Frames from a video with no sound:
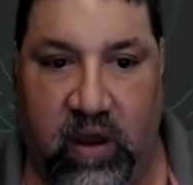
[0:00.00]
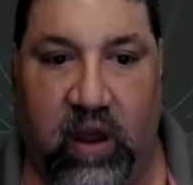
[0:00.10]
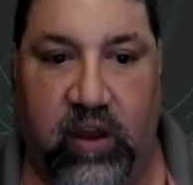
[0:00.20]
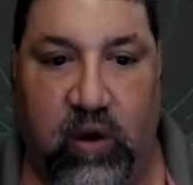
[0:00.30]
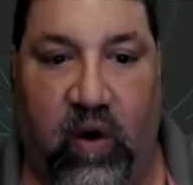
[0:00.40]

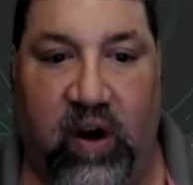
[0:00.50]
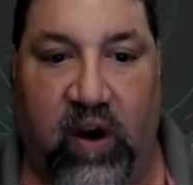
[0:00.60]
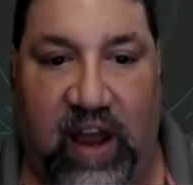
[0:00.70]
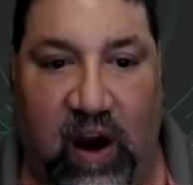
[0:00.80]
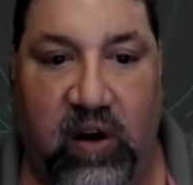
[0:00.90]
you are
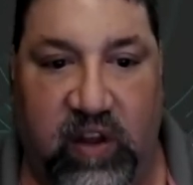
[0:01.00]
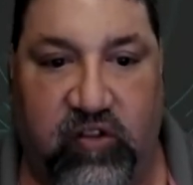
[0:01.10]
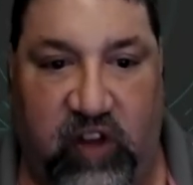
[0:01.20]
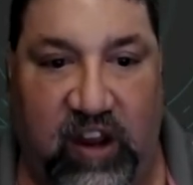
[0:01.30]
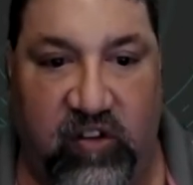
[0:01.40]
inherently
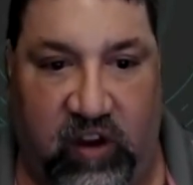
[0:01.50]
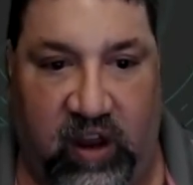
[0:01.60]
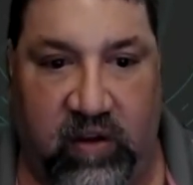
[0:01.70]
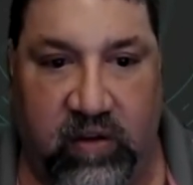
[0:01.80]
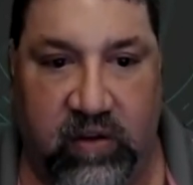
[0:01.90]
changing
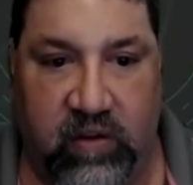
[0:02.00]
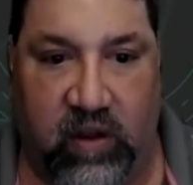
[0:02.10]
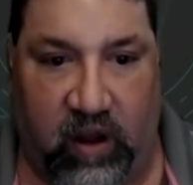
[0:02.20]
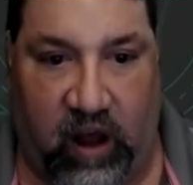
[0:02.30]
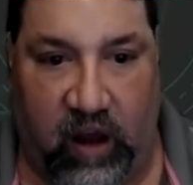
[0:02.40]

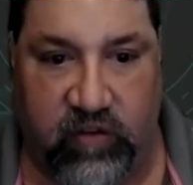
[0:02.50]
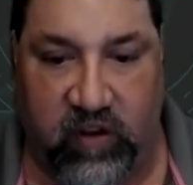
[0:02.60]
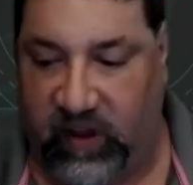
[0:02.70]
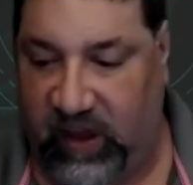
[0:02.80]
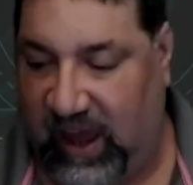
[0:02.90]

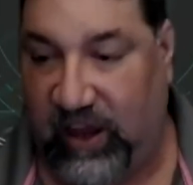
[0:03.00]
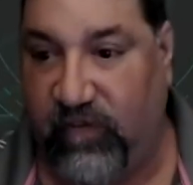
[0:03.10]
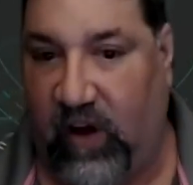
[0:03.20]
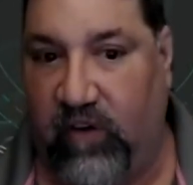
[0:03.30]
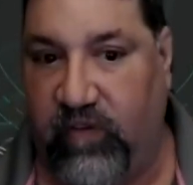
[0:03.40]
constantly and
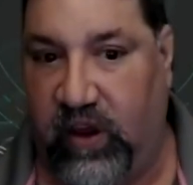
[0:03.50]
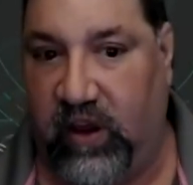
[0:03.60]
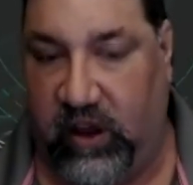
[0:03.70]
evolving